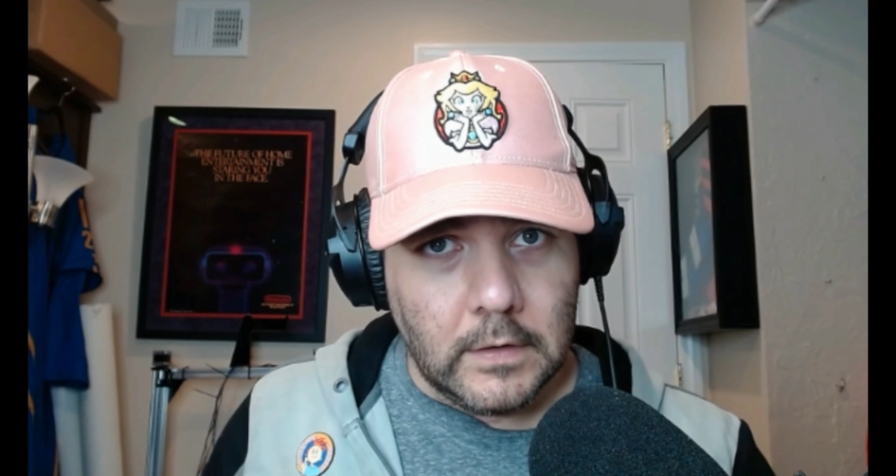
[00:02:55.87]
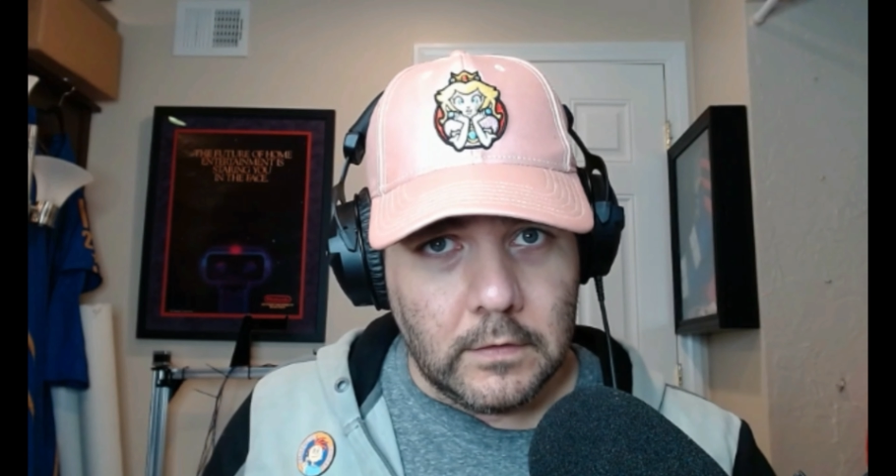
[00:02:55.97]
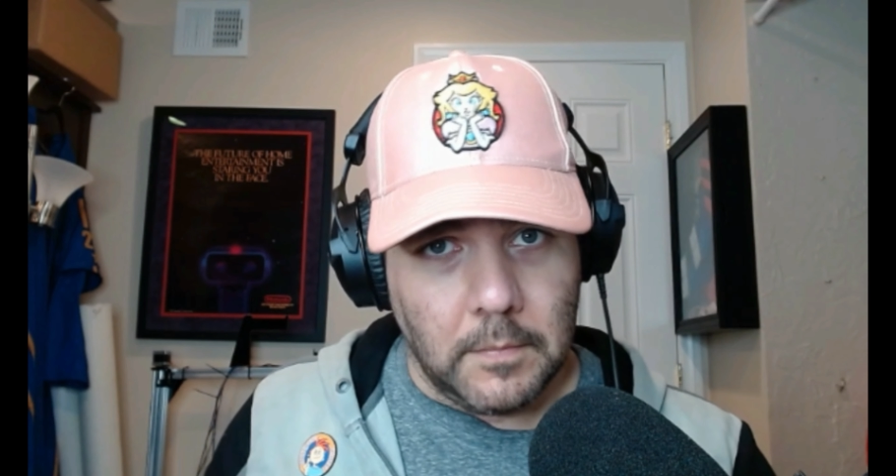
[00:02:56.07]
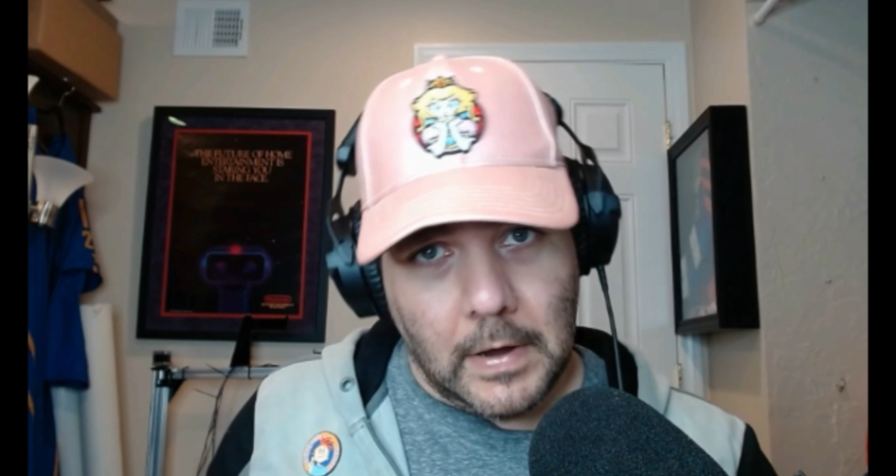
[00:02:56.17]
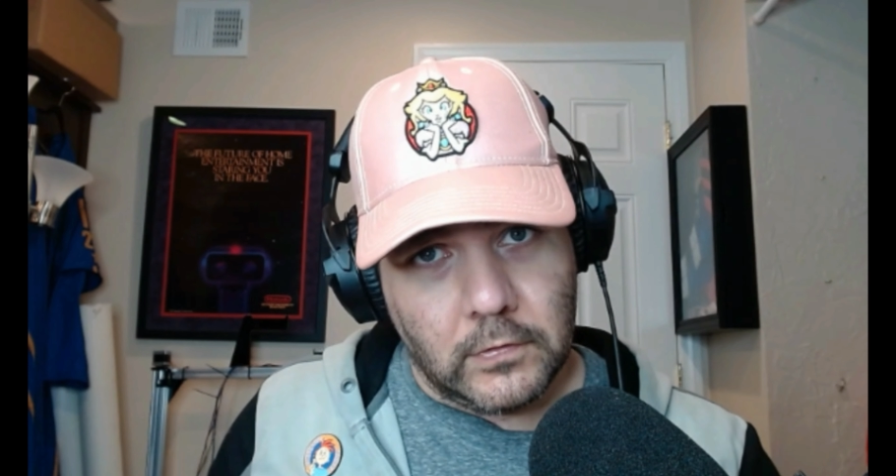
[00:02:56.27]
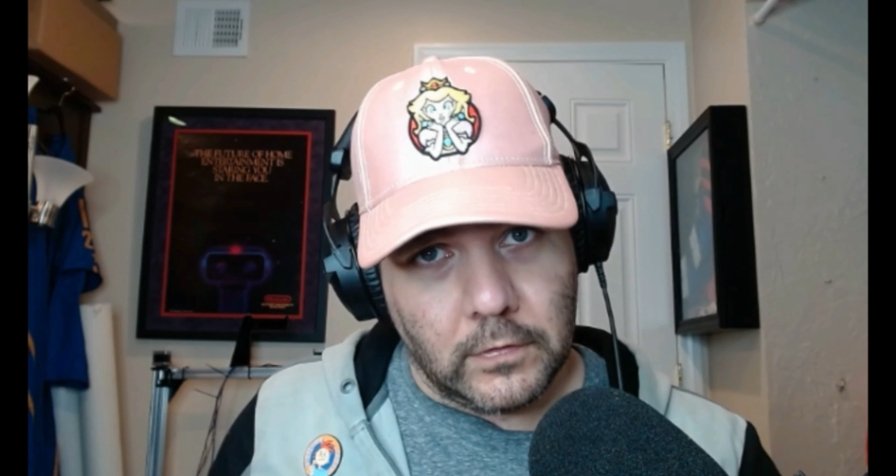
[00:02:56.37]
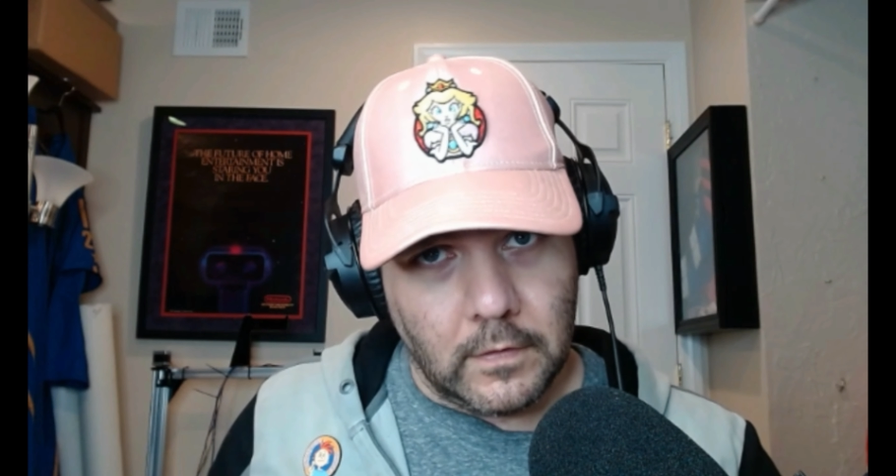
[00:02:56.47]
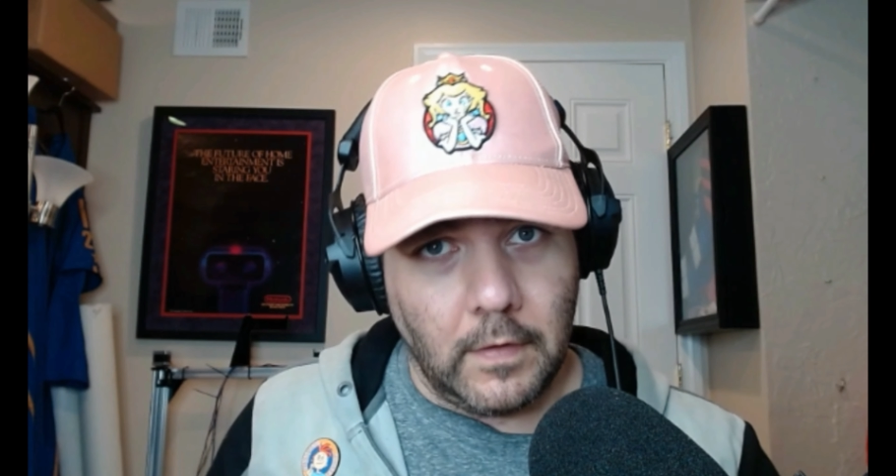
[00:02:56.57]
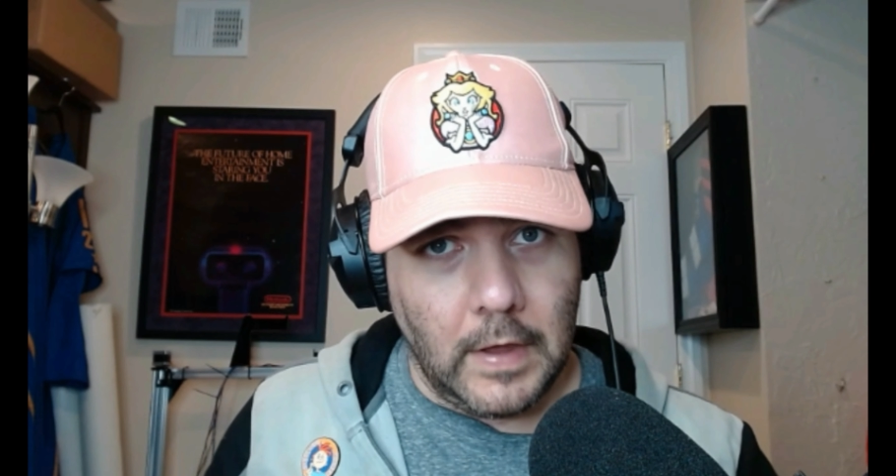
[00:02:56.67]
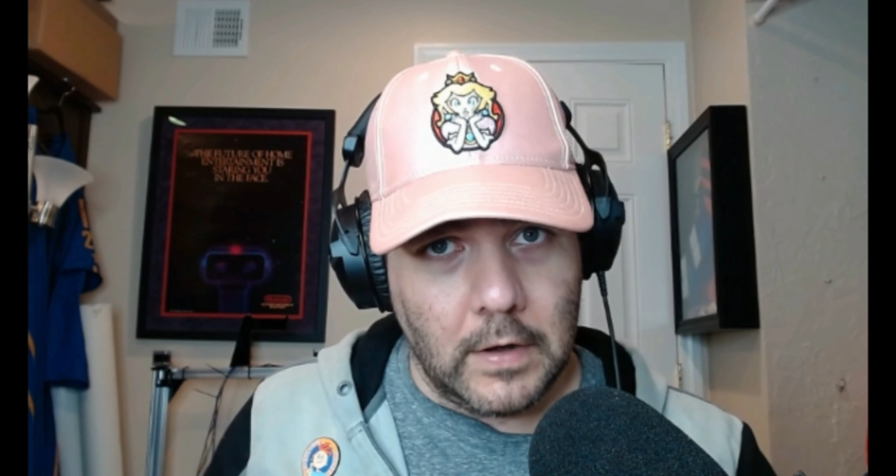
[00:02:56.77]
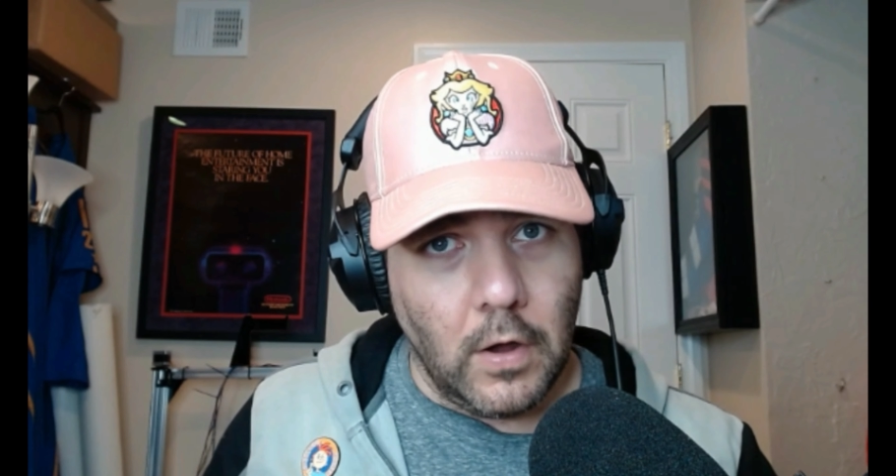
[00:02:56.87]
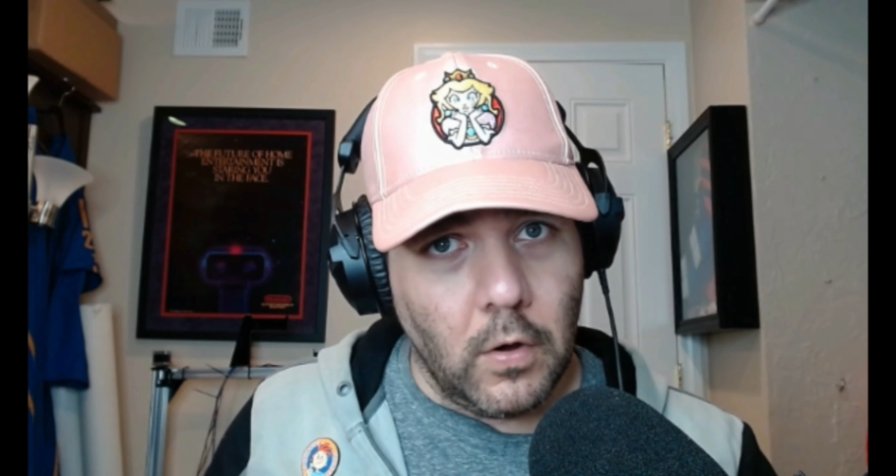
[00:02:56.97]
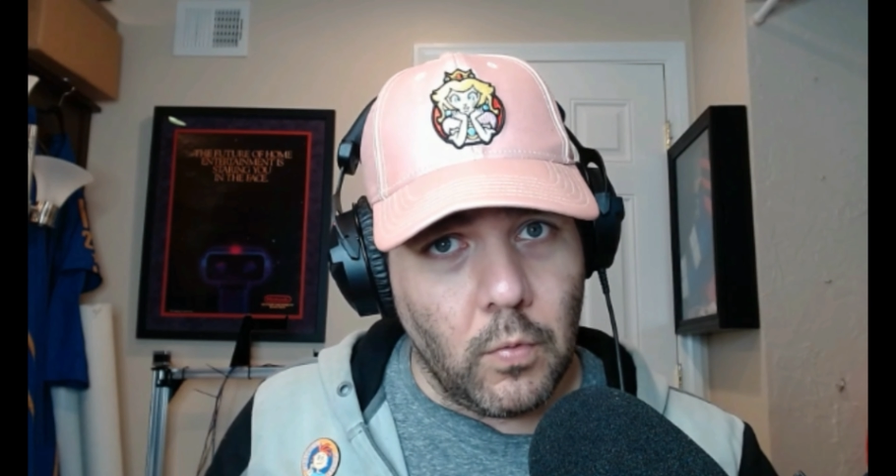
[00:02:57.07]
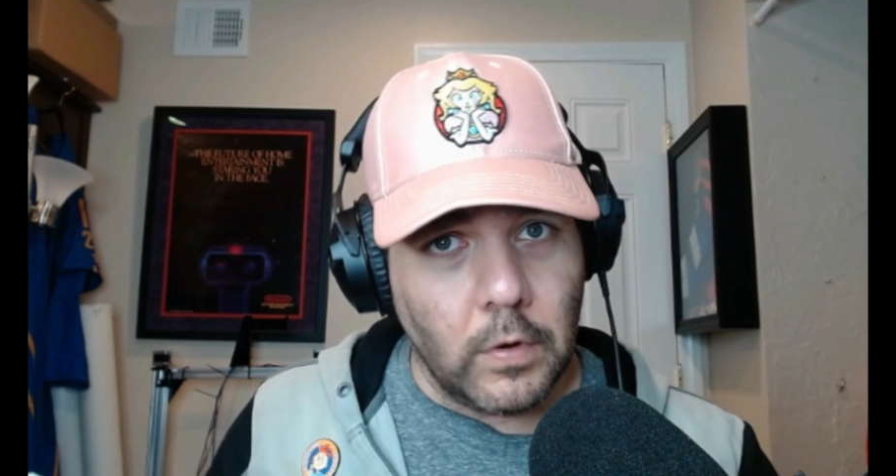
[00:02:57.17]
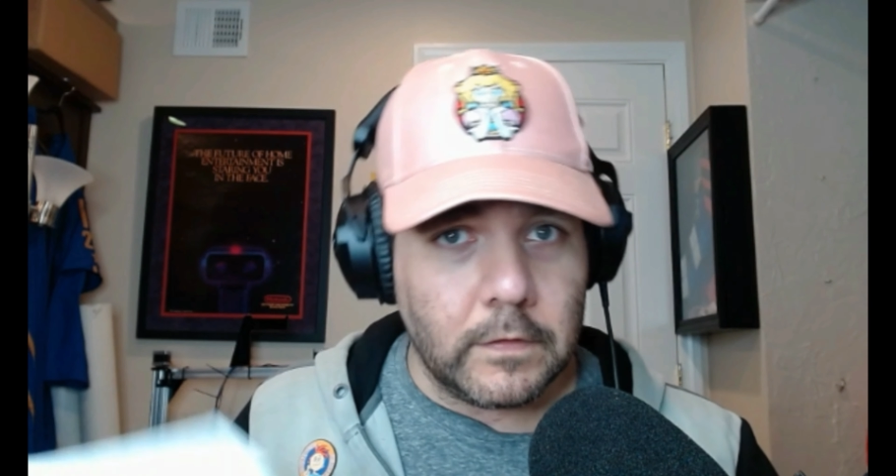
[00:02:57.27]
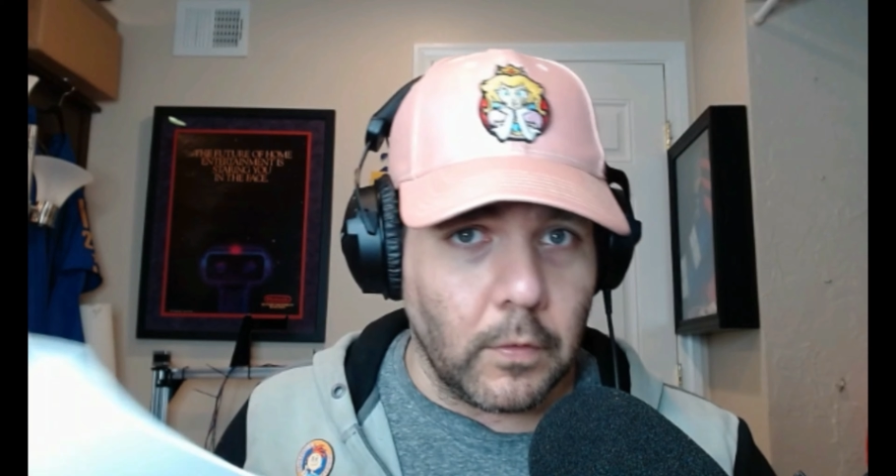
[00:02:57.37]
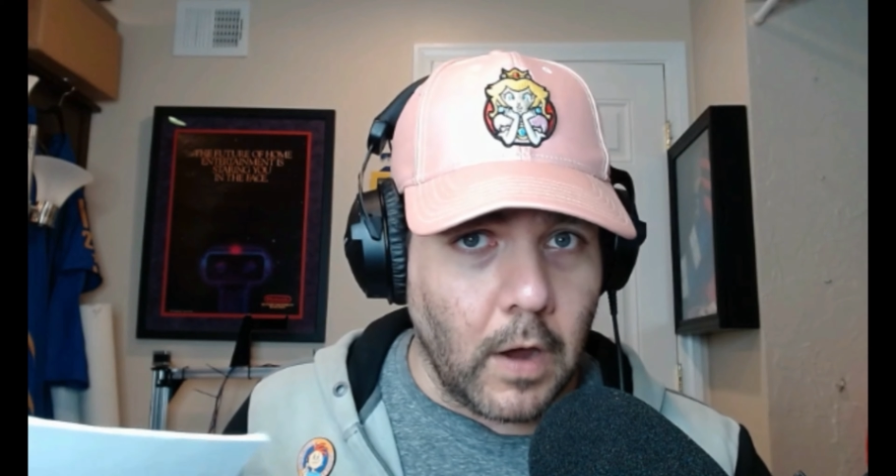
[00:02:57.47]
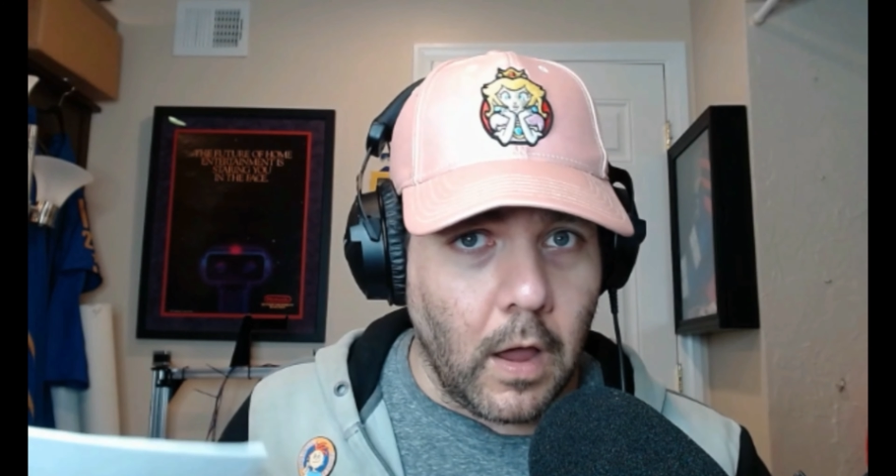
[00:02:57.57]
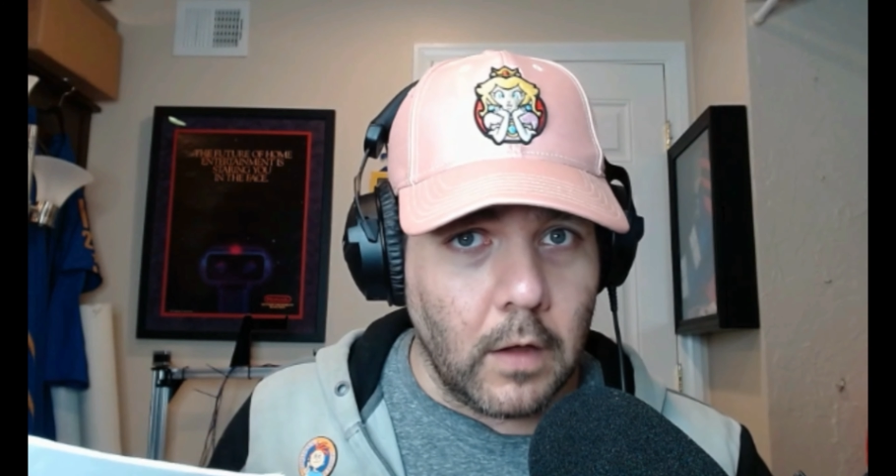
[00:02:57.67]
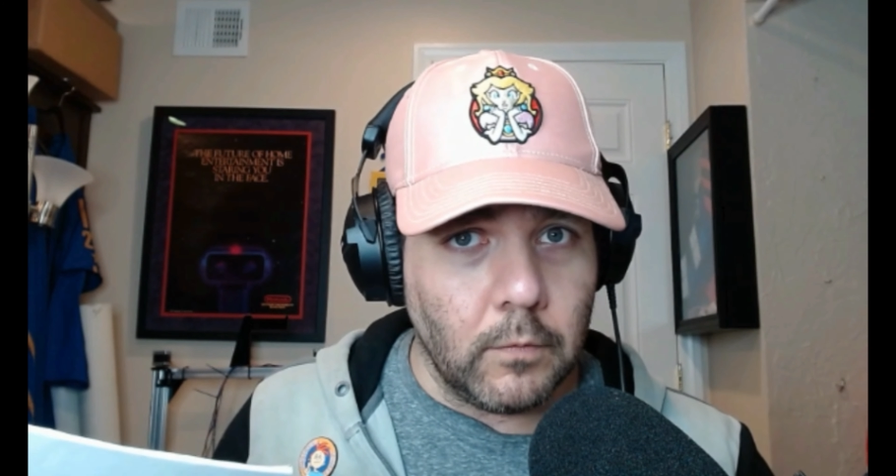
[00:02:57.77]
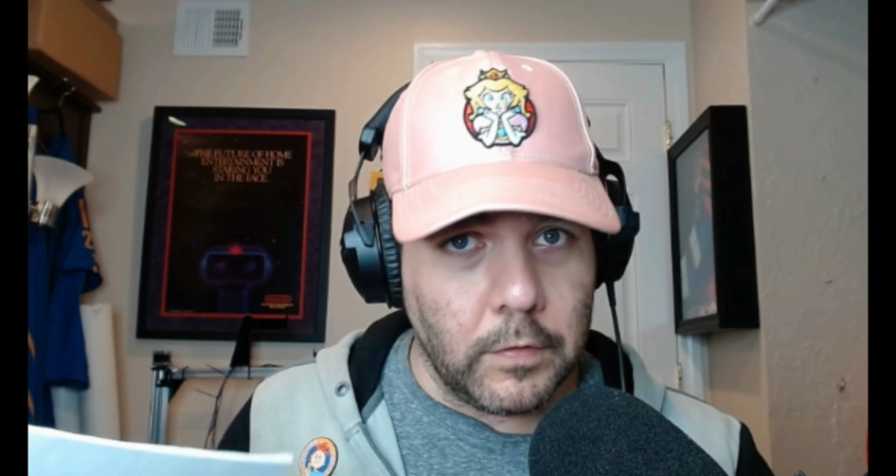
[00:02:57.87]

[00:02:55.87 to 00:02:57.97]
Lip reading: to make sure that they know what's going on